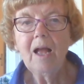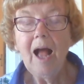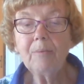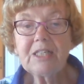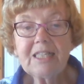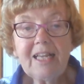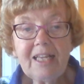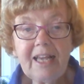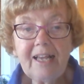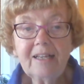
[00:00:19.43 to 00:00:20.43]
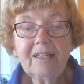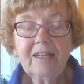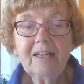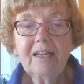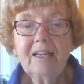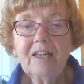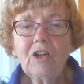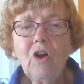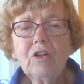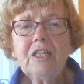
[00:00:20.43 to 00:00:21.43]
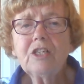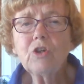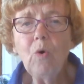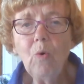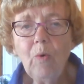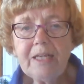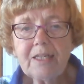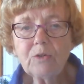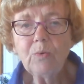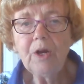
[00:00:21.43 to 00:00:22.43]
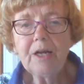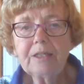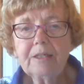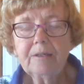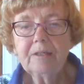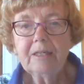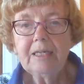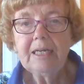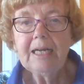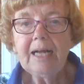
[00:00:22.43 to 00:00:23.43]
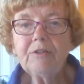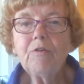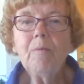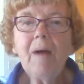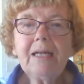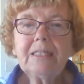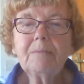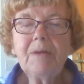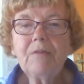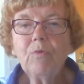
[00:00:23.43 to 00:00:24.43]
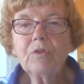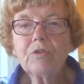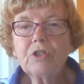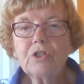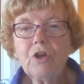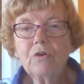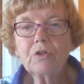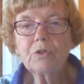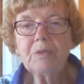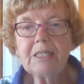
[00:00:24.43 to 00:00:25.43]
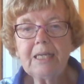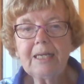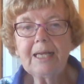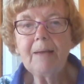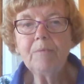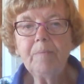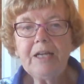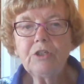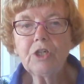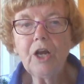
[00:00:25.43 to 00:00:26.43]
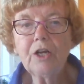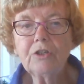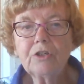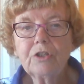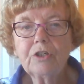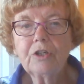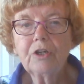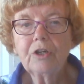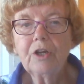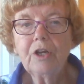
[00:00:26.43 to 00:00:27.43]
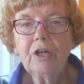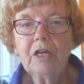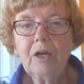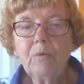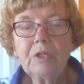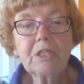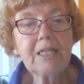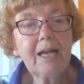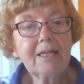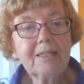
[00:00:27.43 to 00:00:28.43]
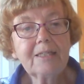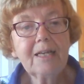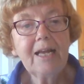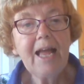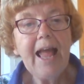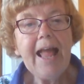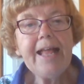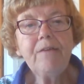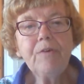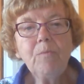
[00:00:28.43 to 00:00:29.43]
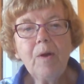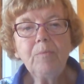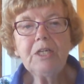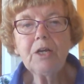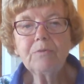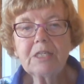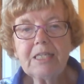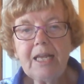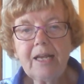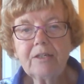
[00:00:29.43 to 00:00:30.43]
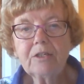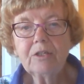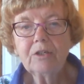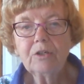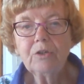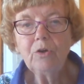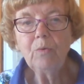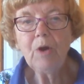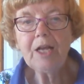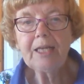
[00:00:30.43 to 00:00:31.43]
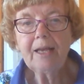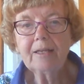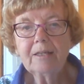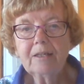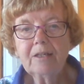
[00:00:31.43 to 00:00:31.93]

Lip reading: I was thinking, God is always at work, and it reminded me of one of the songs we sing at Kimmel Bay Church, which says, "Even when we don't see it, you're working.